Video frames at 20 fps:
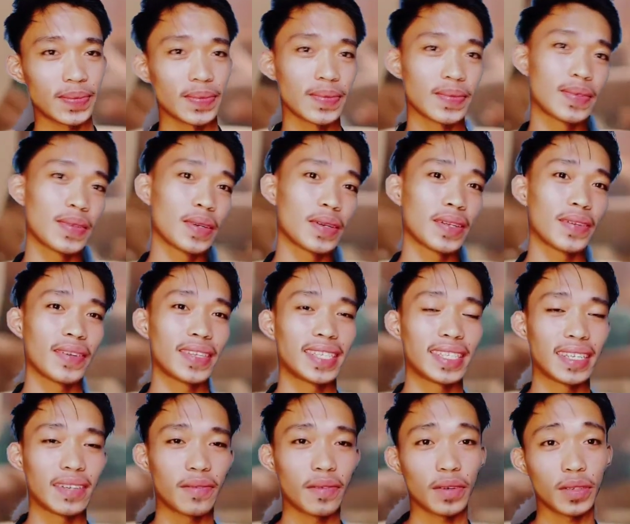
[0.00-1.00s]
Through
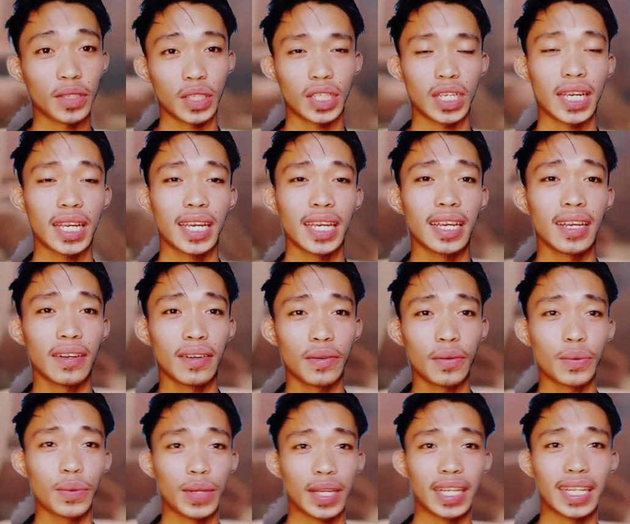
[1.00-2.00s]
this approach,
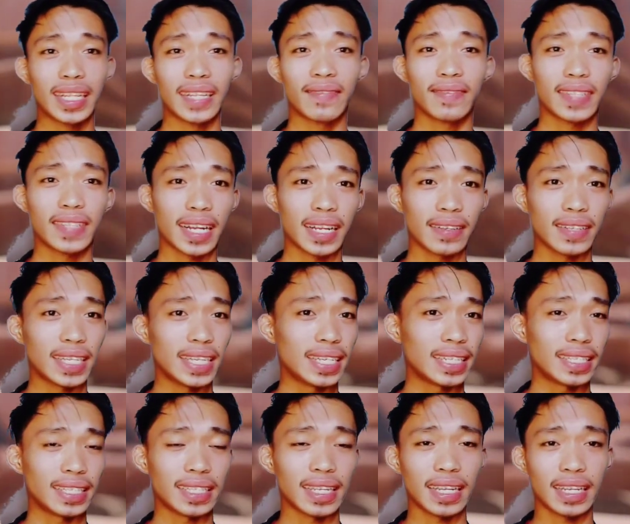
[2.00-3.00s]
with basic
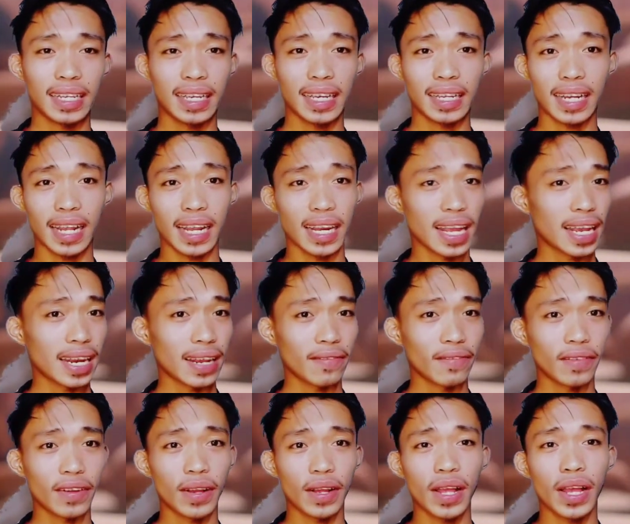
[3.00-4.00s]
skills that is
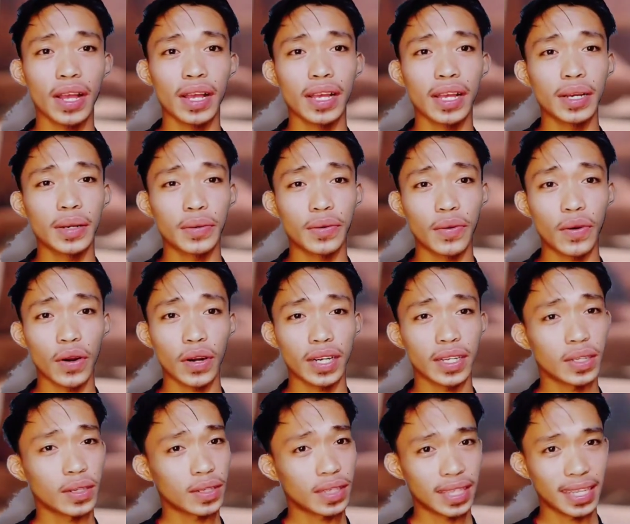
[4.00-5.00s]
intended for it